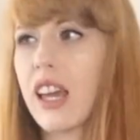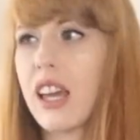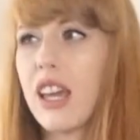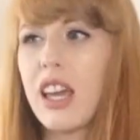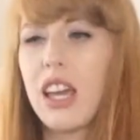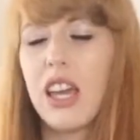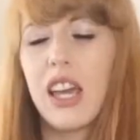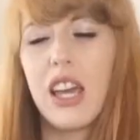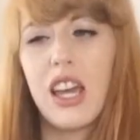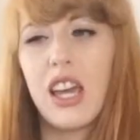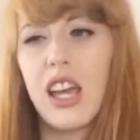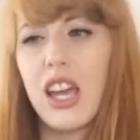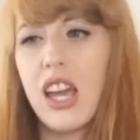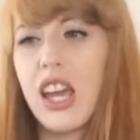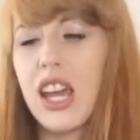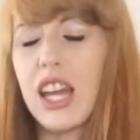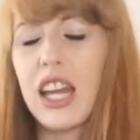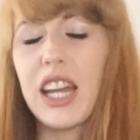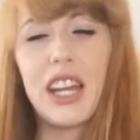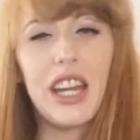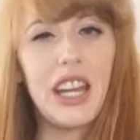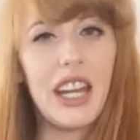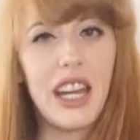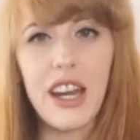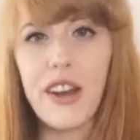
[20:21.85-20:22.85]
Like,
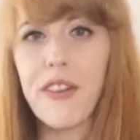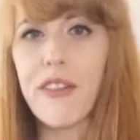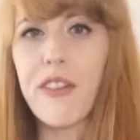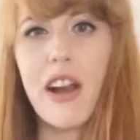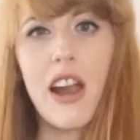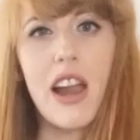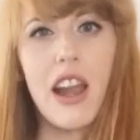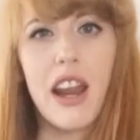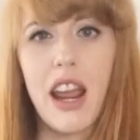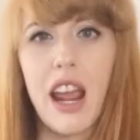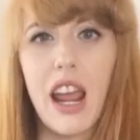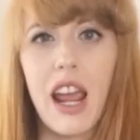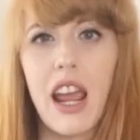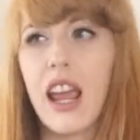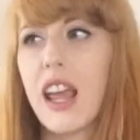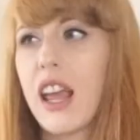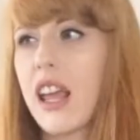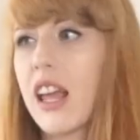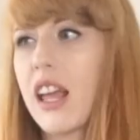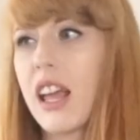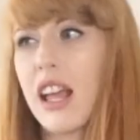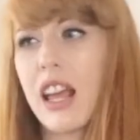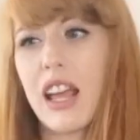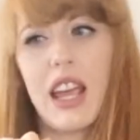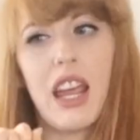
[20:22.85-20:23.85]
get
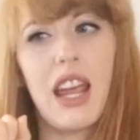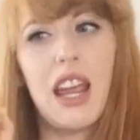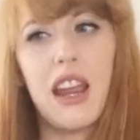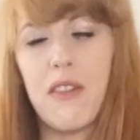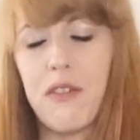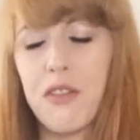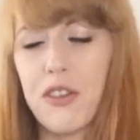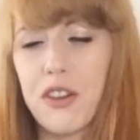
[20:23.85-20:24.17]
ready.